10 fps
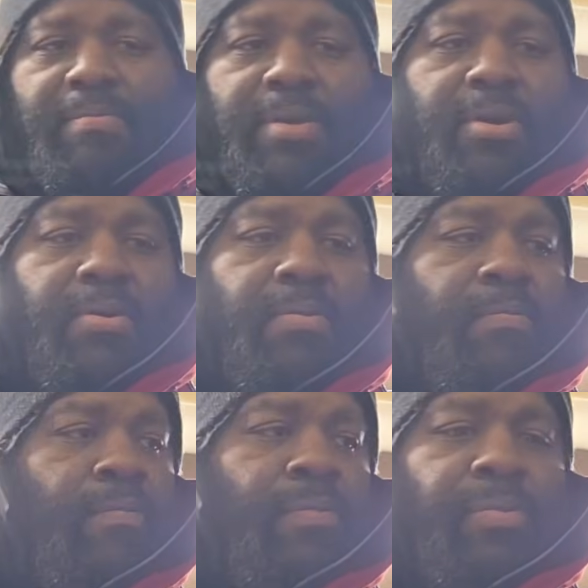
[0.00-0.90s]
build
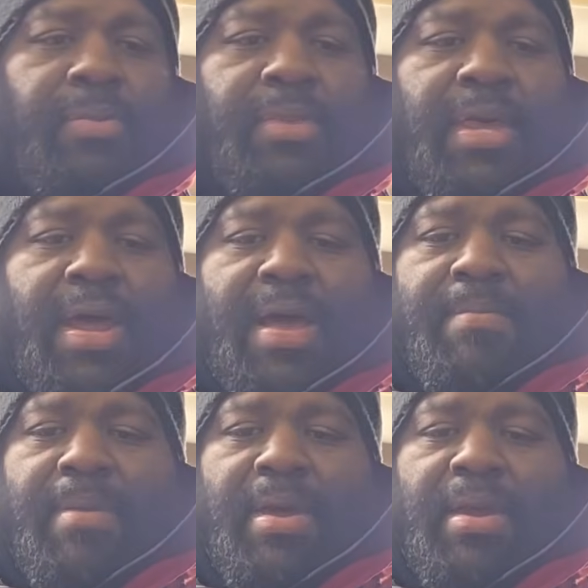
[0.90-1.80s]
that I
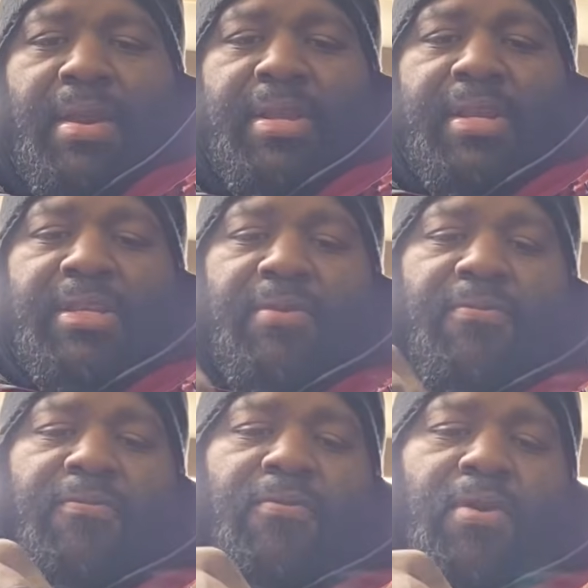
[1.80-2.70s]
made. It is a
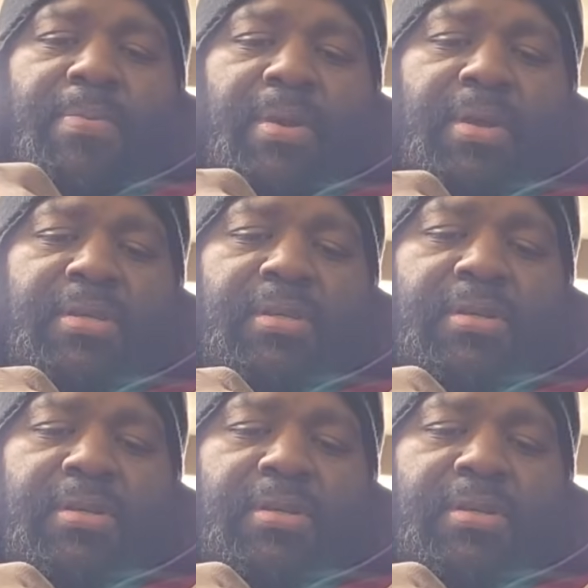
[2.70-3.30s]
4-piece,